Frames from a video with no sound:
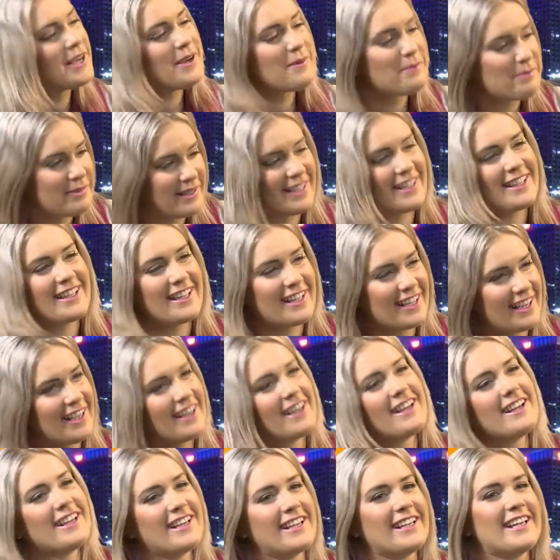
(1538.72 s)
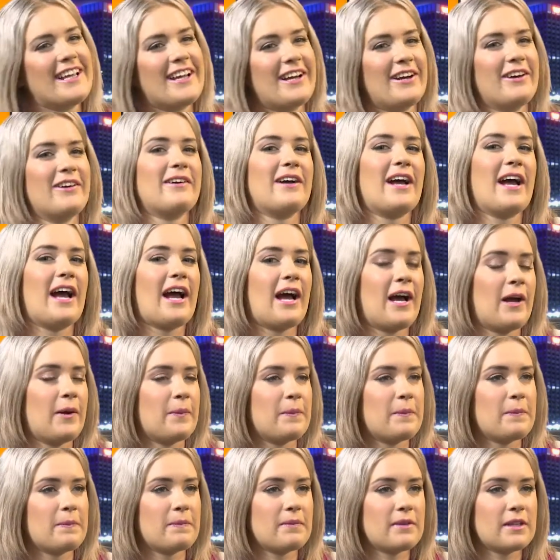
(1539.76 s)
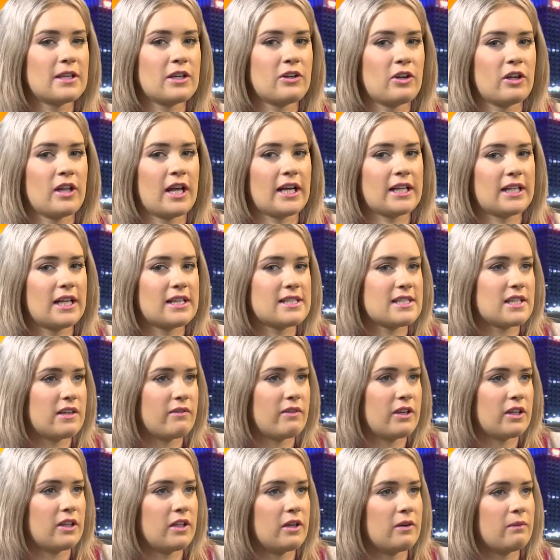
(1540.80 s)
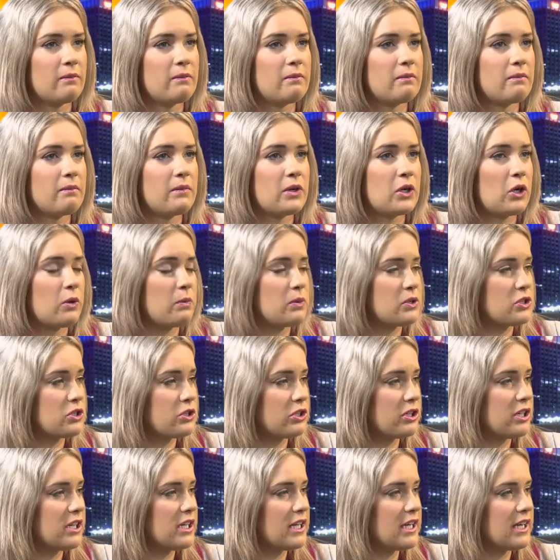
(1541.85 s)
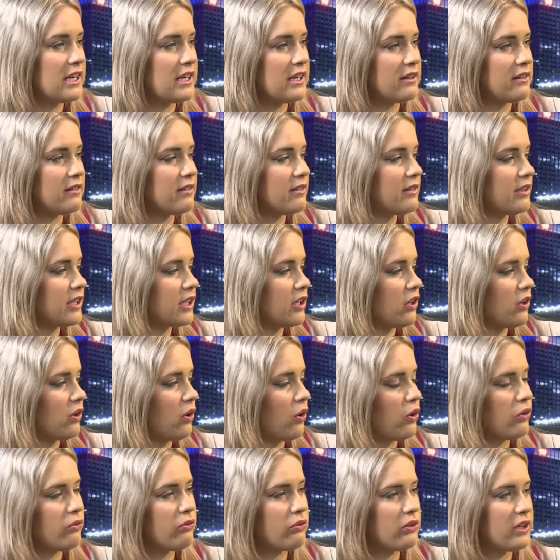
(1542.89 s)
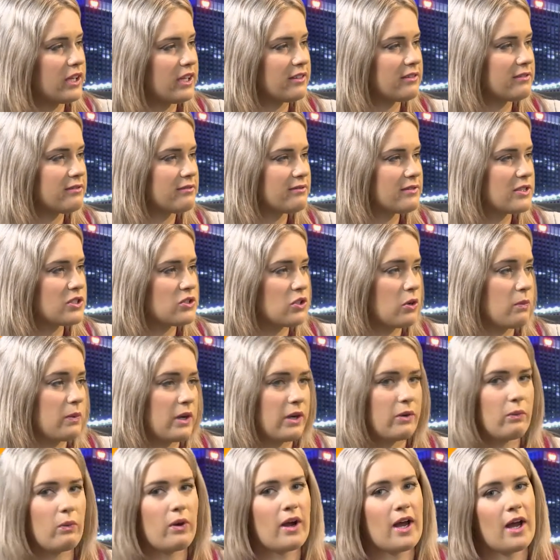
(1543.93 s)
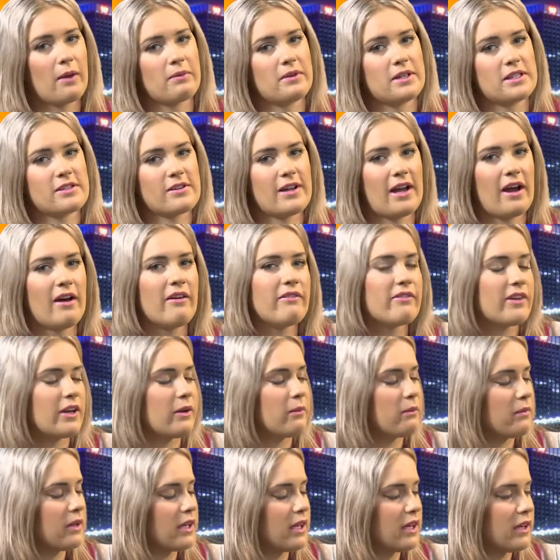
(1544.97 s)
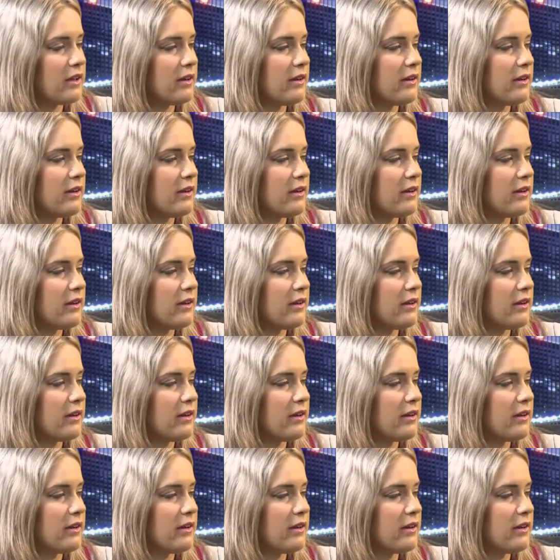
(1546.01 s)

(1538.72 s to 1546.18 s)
Be there, yeah. You know, like that's giving them an opportunity and, you know, hopefully stopping what happened to our family.